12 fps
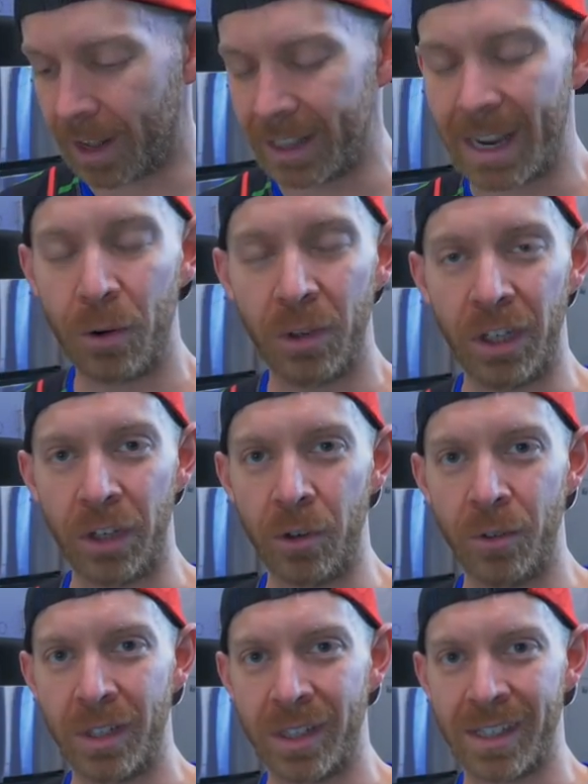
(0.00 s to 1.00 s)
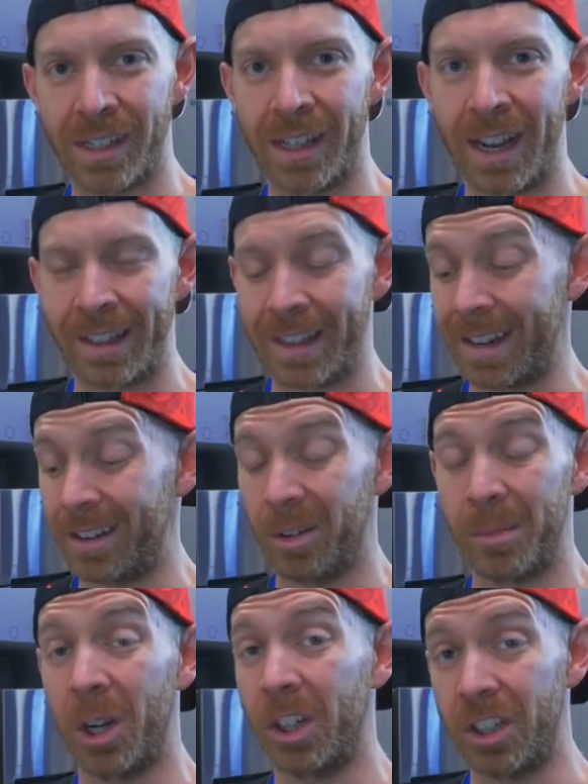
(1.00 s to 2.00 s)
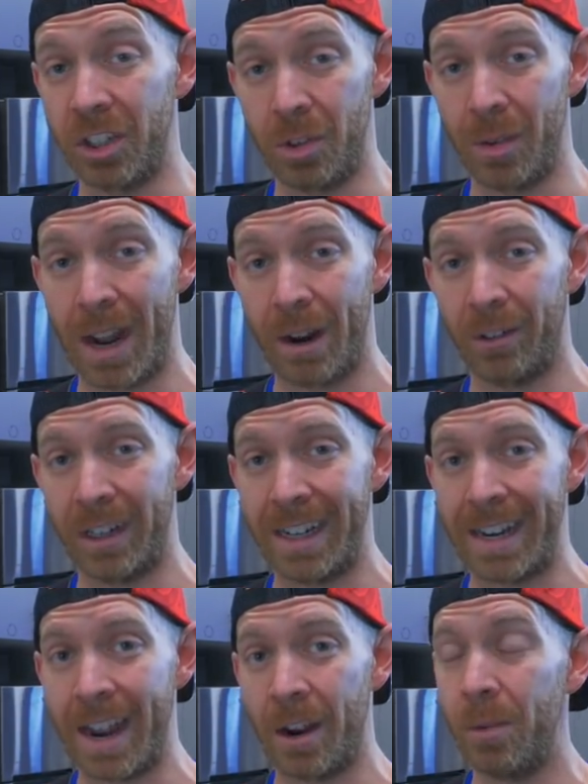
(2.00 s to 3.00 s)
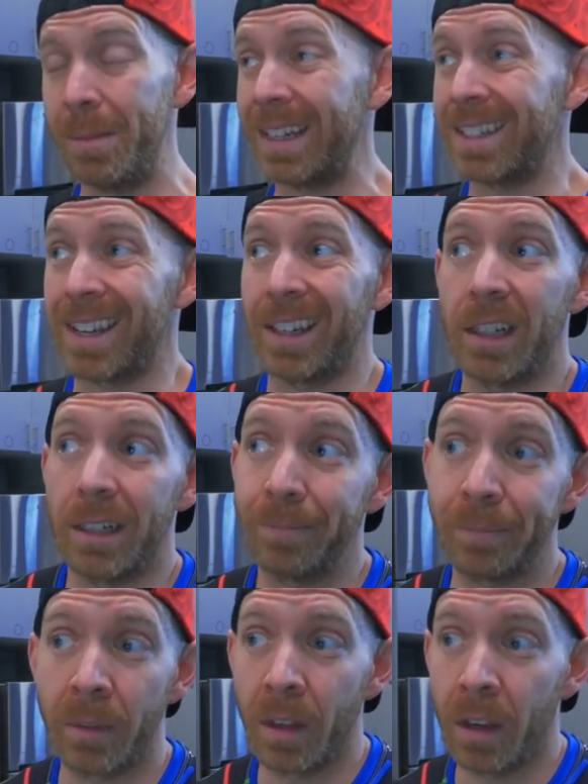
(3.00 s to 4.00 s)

allowing you to select that. No, I'm not gonna do that right now because I got